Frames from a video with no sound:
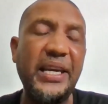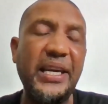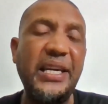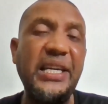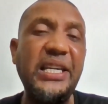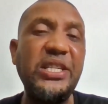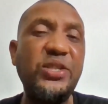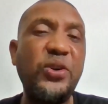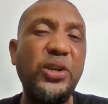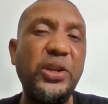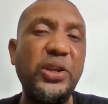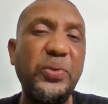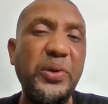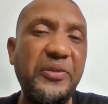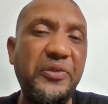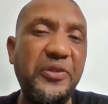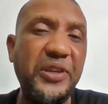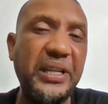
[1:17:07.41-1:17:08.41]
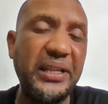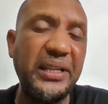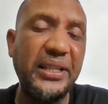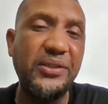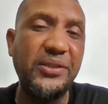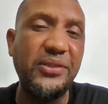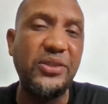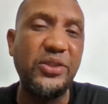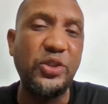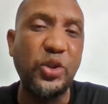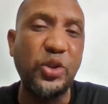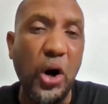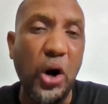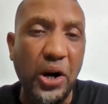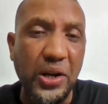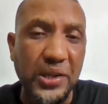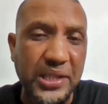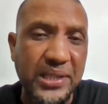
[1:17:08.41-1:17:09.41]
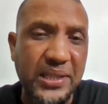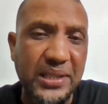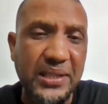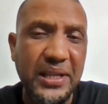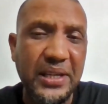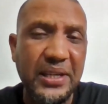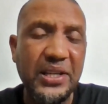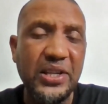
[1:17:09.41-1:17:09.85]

He's going to reveal it to us.